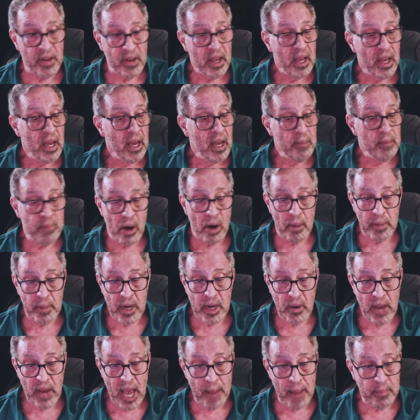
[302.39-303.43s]
of
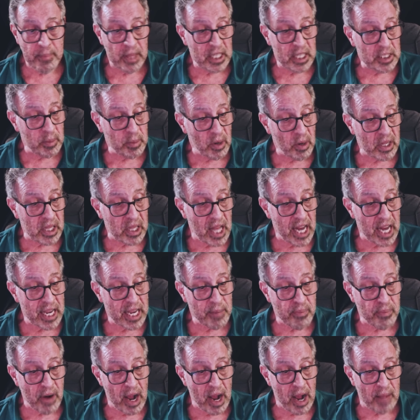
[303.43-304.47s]
pulmonary embolism or
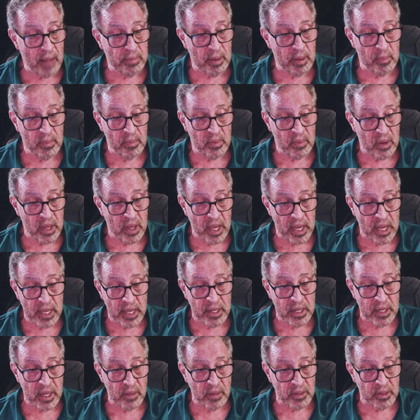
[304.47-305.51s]
clotting problem.
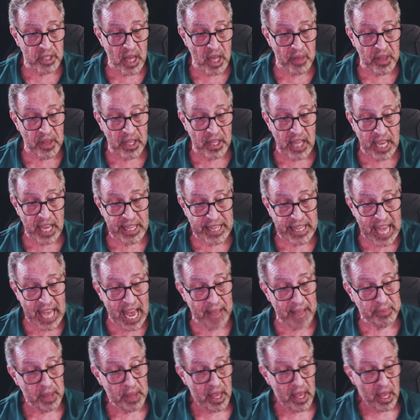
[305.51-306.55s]
Uh, there was nothing like
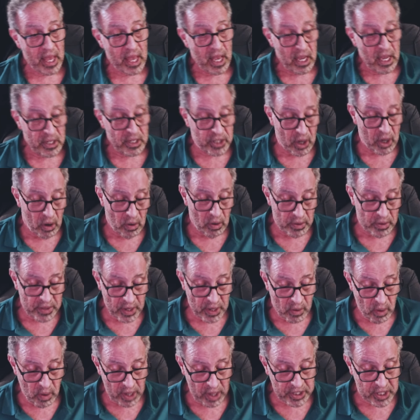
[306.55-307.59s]
that. So
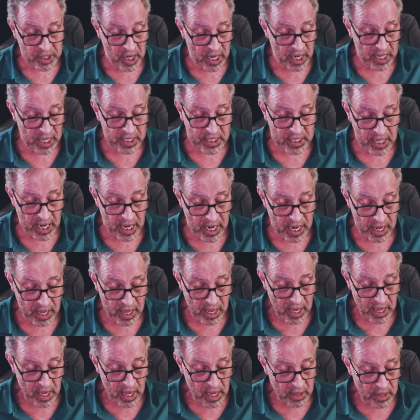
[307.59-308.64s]
the question is,
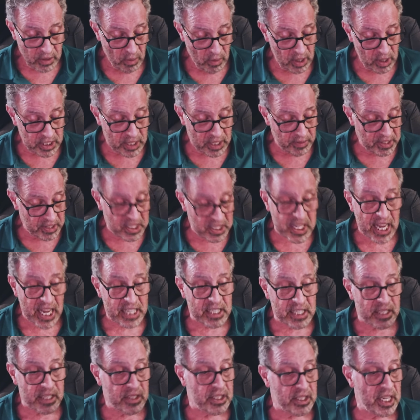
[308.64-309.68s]
uh, the rest of his
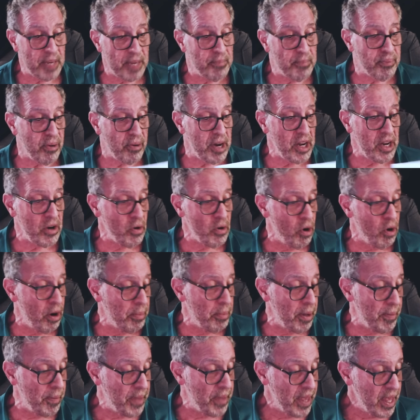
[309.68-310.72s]
tests seemed pretty
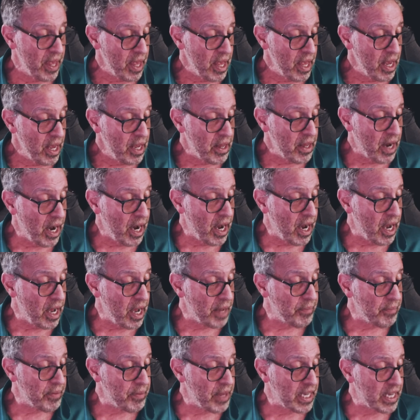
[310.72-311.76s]
normal,
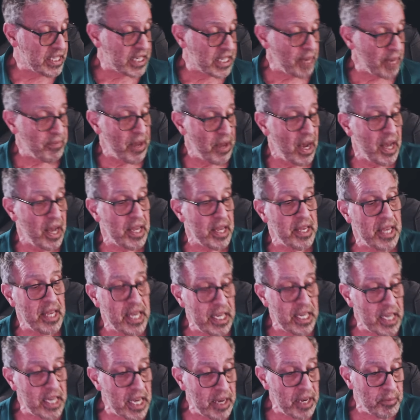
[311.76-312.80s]
uh, except uh, he,
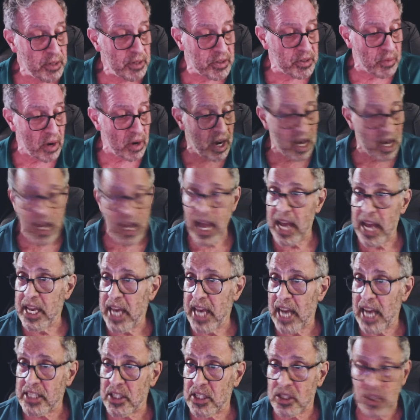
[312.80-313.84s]
he was uh,
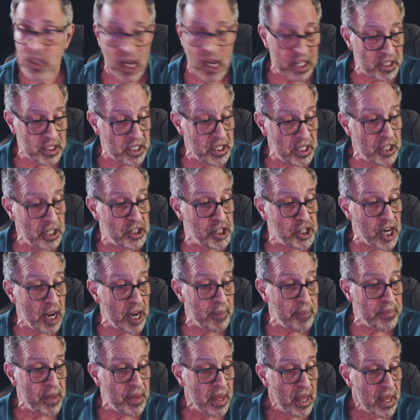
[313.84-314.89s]
he exercised in the
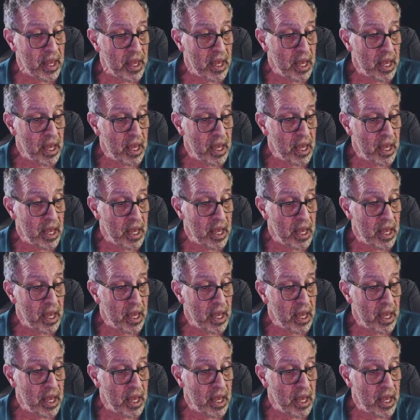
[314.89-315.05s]
gym